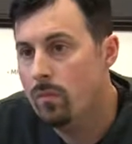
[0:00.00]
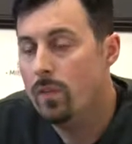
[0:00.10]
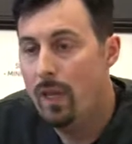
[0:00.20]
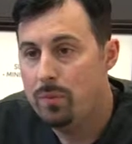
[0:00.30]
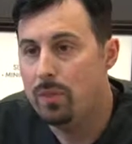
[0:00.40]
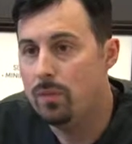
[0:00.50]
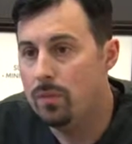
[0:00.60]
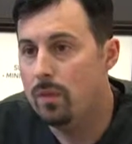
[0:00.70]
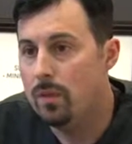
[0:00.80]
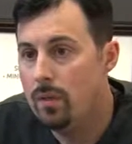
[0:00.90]

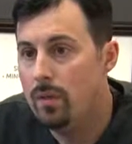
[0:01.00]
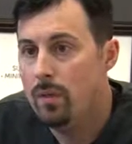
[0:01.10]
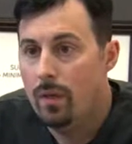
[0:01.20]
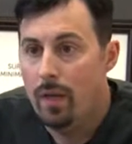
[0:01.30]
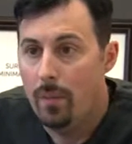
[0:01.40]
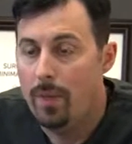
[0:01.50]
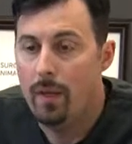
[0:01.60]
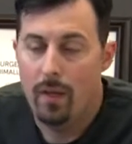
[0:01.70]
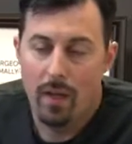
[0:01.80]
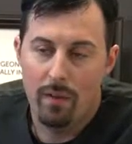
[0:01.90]
Absolutely. Yeah, I mean,
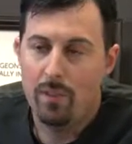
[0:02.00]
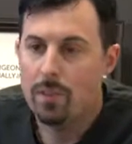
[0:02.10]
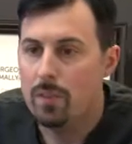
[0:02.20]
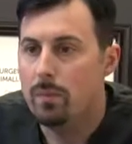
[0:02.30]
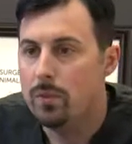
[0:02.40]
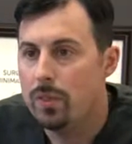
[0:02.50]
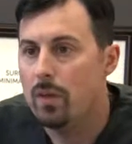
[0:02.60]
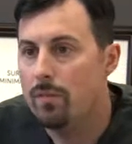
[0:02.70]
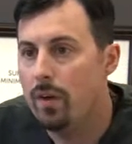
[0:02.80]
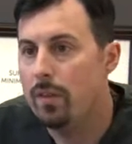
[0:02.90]
obviously the most
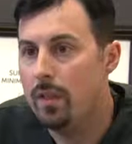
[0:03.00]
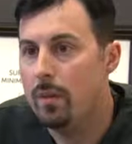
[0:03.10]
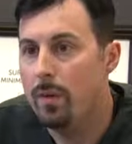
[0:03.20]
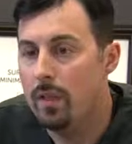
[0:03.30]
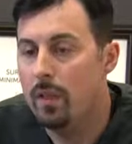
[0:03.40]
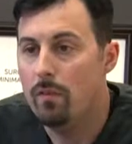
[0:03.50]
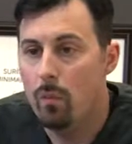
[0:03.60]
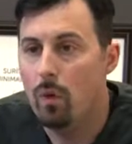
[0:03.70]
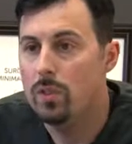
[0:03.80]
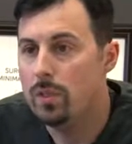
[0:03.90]
terrifying thing in my life
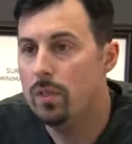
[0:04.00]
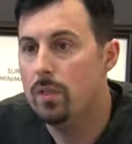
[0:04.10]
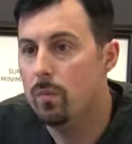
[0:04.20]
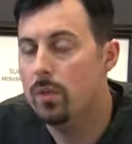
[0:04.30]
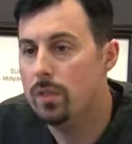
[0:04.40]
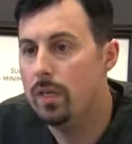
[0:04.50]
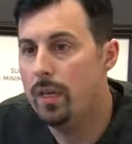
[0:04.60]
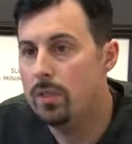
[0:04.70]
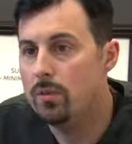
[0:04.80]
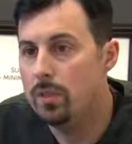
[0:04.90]
was the
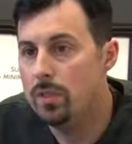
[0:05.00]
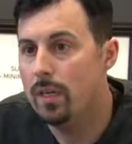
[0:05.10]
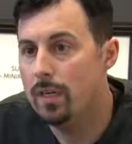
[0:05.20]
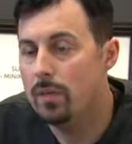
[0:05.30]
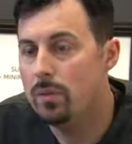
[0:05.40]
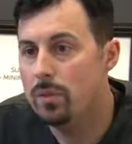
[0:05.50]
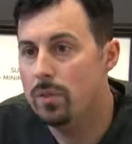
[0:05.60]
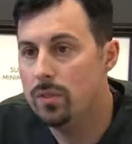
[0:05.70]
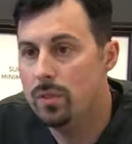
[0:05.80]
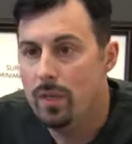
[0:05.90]
cancerous
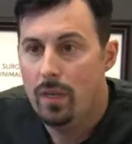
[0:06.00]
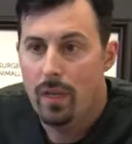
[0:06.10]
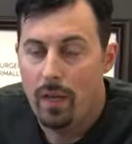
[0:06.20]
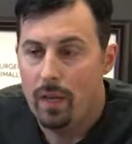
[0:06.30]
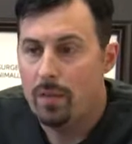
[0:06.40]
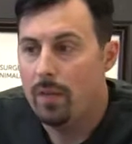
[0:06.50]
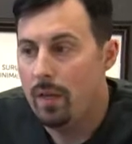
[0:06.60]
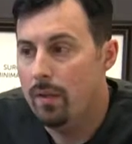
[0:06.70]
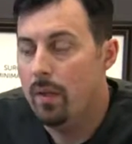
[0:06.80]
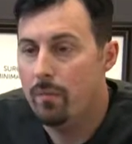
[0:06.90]
diagnosis, and
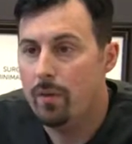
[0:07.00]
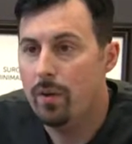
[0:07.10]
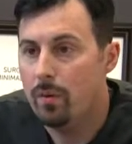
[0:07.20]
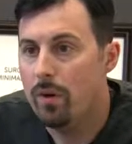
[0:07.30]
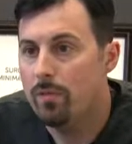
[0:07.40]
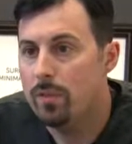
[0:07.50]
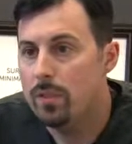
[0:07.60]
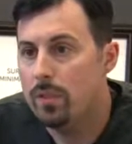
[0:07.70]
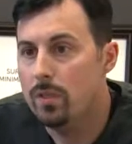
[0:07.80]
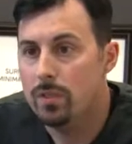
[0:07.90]
I'm very grateful to
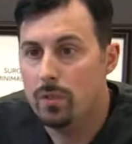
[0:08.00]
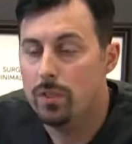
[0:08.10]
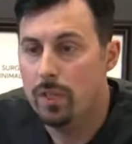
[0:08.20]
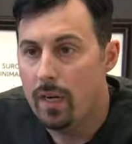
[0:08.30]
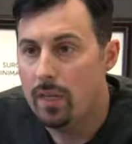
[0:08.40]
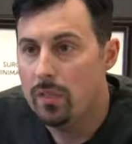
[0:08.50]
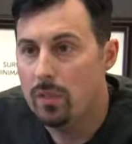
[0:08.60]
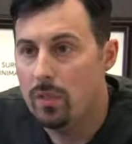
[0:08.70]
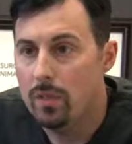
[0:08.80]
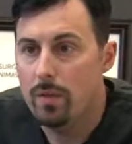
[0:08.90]
the surgeon that I
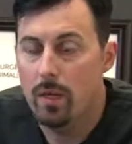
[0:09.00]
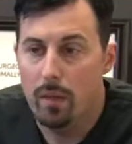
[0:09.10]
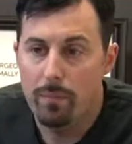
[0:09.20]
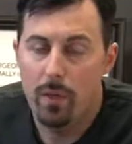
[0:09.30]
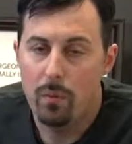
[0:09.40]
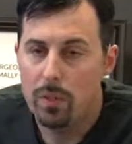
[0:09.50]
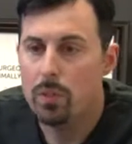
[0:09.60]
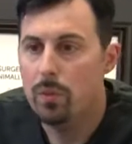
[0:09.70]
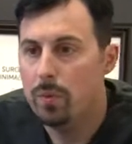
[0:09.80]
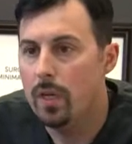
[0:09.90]
saw. It was in
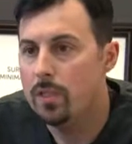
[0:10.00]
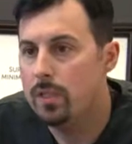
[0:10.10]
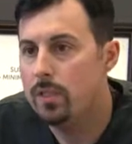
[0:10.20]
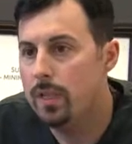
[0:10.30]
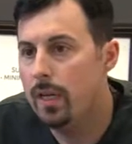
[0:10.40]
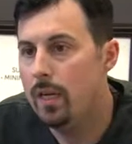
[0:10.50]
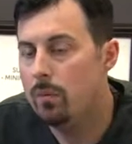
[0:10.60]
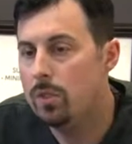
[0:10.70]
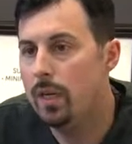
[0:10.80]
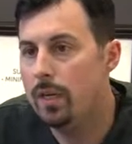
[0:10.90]
2010. I
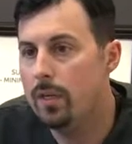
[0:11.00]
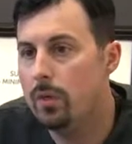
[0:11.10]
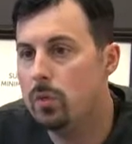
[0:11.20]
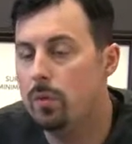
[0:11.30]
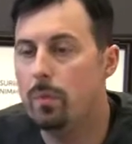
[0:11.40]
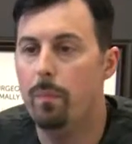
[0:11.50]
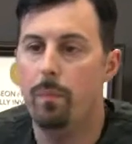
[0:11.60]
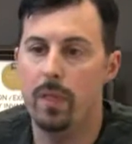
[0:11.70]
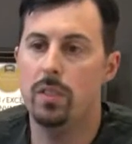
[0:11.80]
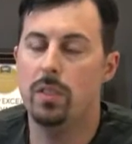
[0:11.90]
was diagnosed with
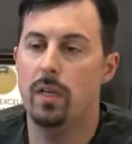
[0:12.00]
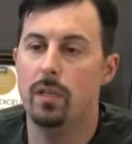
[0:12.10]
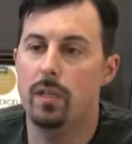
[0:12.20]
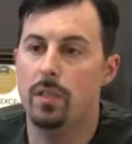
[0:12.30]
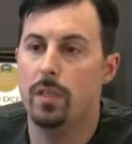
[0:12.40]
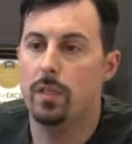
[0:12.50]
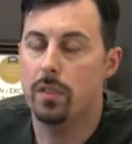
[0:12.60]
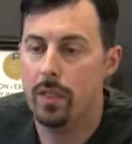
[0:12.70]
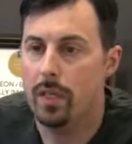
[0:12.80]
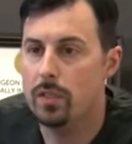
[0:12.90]
mixed cell testicular
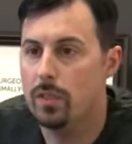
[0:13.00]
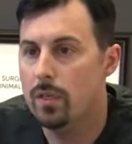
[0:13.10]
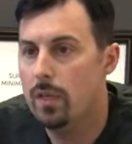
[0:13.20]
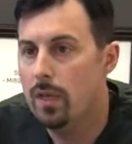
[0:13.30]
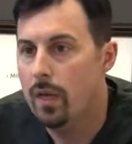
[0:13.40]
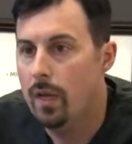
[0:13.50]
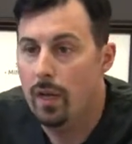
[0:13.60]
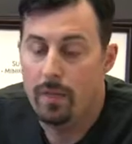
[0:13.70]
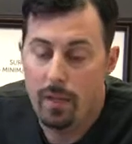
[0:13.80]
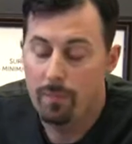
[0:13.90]
cancer.
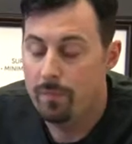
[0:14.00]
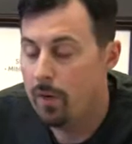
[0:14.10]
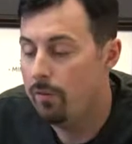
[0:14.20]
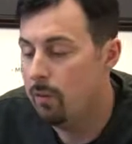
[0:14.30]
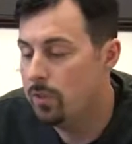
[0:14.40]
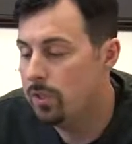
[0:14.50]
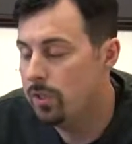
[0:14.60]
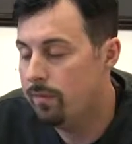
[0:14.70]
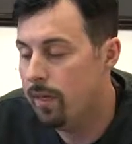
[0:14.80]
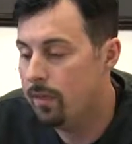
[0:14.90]
I'm very fortunate to
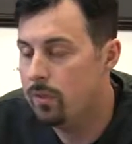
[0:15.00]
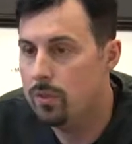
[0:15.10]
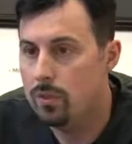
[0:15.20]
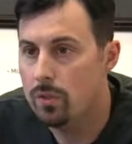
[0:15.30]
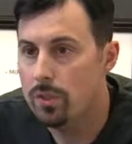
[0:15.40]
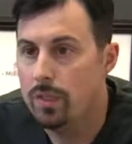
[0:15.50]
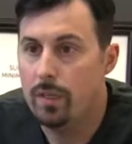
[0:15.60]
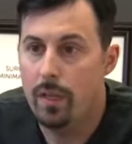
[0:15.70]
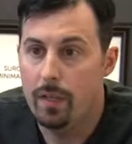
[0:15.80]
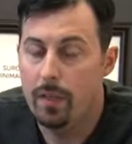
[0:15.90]
have had a good surgeon,
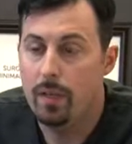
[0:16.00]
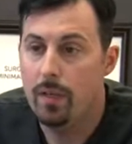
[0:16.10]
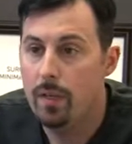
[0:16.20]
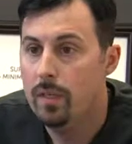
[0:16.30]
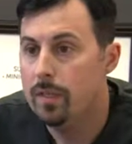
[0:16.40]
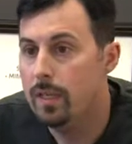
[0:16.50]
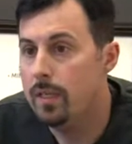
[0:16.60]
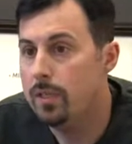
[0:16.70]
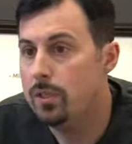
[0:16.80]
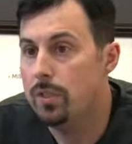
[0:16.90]
and the
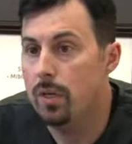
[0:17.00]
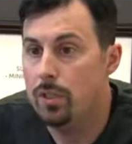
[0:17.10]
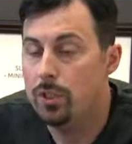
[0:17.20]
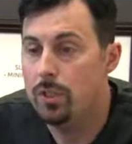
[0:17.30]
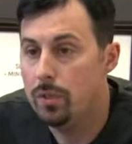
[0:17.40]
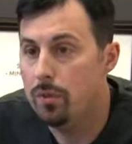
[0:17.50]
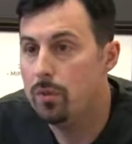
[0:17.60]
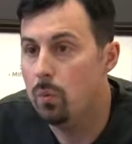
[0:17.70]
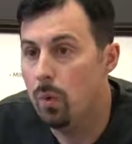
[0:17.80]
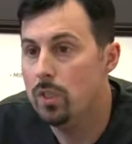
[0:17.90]
technique she
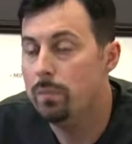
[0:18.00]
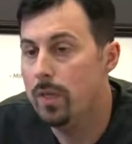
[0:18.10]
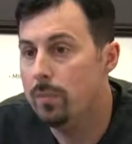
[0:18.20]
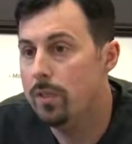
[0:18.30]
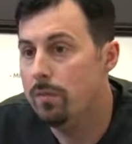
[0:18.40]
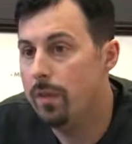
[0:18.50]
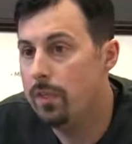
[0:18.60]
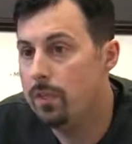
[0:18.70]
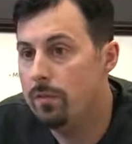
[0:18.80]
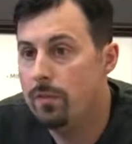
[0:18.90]
used was minimally
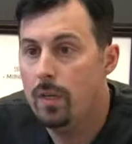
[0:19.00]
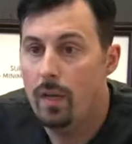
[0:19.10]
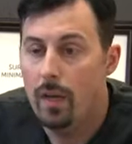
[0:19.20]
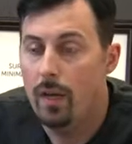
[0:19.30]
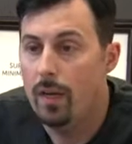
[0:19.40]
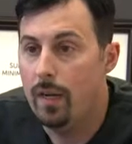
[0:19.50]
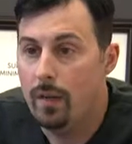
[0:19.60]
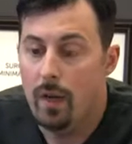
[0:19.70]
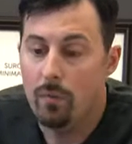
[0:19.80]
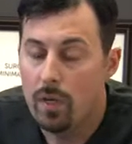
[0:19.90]
invasive, and
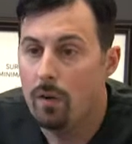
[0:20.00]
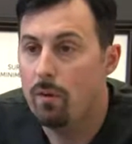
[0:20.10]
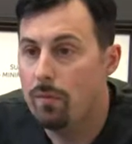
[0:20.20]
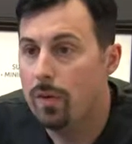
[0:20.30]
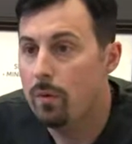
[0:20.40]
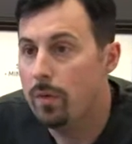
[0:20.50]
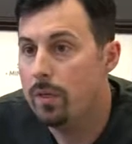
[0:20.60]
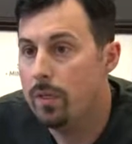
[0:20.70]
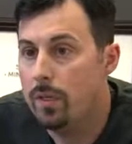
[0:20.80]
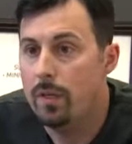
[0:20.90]
I recovered very
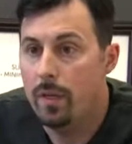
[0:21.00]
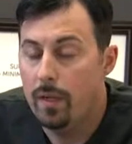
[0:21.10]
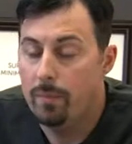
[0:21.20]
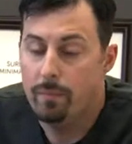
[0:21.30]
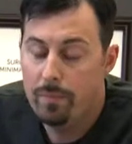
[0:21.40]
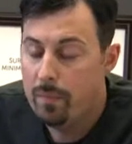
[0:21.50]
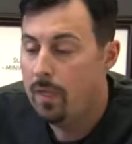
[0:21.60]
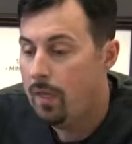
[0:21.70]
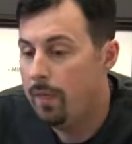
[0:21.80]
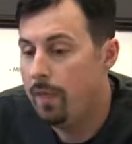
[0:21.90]
quickly, and
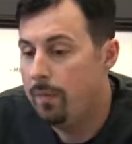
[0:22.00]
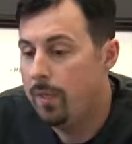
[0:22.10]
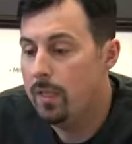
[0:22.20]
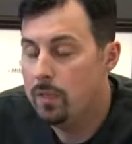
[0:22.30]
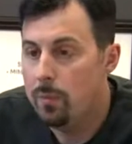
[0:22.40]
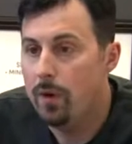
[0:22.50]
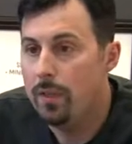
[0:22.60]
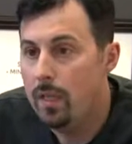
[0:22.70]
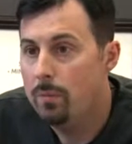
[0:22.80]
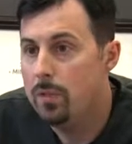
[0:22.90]
that's part of
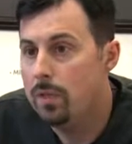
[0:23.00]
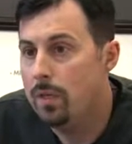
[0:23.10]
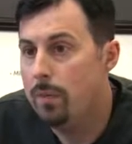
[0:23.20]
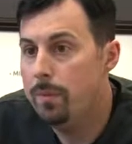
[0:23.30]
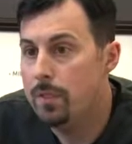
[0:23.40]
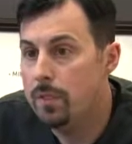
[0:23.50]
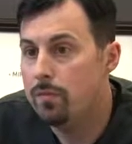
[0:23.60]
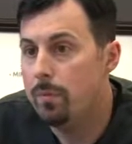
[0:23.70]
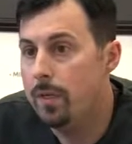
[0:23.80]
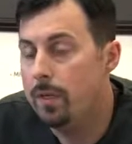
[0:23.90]
the impetus
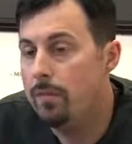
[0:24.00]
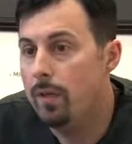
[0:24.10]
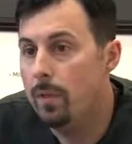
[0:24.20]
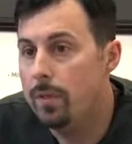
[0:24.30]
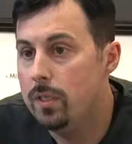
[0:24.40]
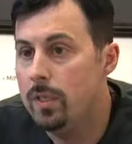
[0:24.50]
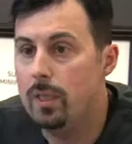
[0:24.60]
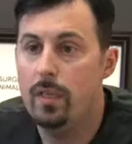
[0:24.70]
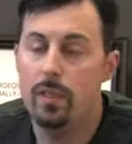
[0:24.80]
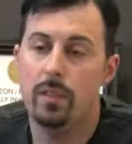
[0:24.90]
for me to develop these
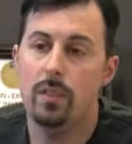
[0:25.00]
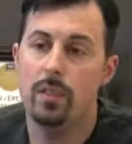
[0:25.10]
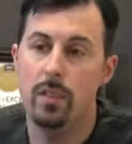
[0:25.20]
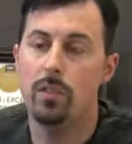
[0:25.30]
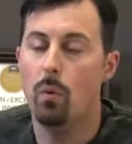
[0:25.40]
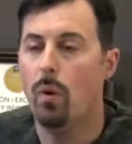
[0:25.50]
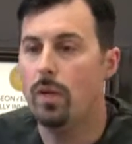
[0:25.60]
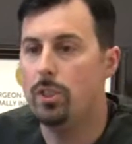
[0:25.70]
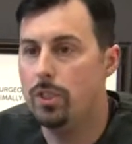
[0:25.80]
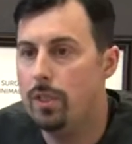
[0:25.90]
techniques is to want
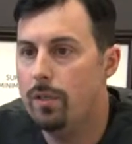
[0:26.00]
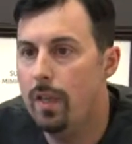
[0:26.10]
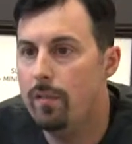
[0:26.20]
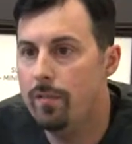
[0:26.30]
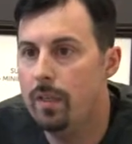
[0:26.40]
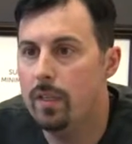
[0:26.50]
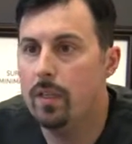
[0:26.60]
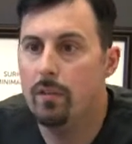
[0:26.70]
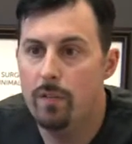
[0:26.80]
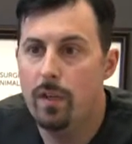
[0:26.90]
to share that feeling of,